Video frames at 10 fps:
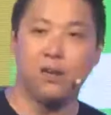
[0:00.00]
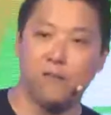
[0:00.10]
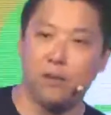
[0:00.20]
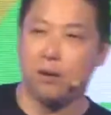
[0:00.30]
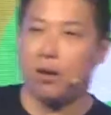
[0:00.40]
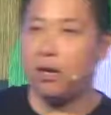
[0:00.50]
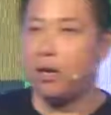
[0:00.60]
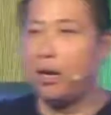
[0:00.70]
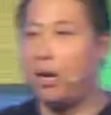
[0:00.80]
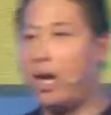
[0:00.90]
If
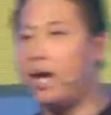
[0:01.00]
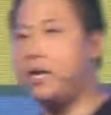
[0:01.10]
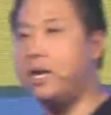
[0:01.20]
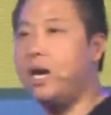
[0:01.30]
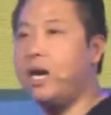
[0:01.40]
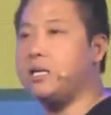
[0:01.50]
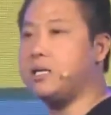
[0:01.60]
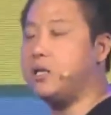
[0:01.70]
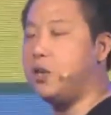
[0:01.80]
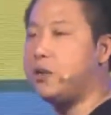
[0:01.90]
NDA
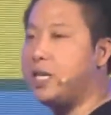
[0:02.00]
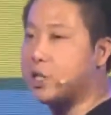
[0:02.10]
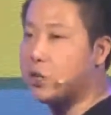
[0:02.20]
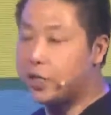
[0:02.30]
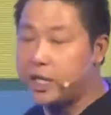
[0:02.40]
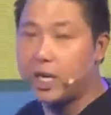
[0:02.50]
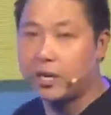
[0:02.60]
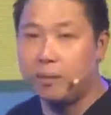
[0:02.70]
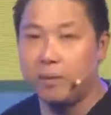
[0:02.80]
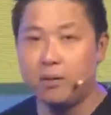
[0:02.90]
is a non-disclosure
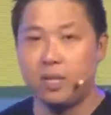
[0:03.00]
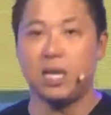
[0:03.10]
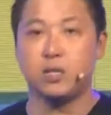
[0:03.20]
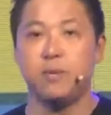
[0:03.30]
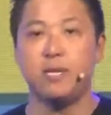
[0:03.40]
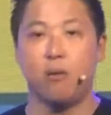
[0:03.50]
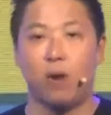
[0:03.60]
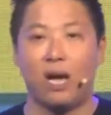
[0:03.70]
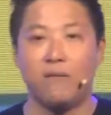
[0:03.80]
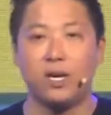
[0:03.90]
agreement, that means that
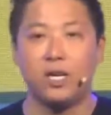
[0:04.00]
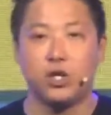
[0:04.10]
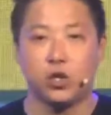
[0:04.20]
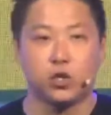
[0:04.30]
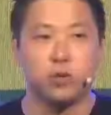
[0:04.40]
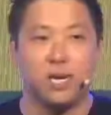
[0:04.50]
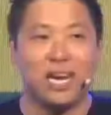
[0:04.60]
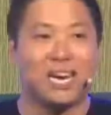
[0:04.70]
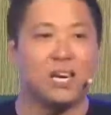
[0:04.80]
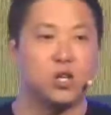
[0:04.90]
whatever he showed to
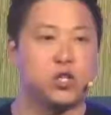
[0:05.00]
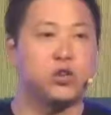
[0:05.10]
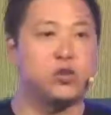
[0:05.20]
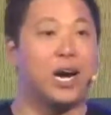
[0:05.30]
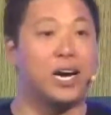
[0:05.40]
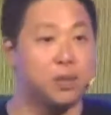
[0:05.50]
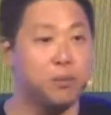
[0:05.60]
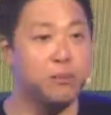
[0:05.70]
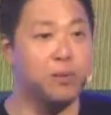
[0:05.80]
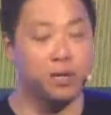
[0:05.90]
me, I cannot show to
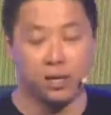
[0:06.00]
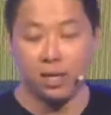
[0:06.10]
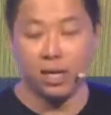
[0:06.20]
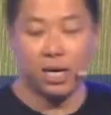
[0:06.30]
other people.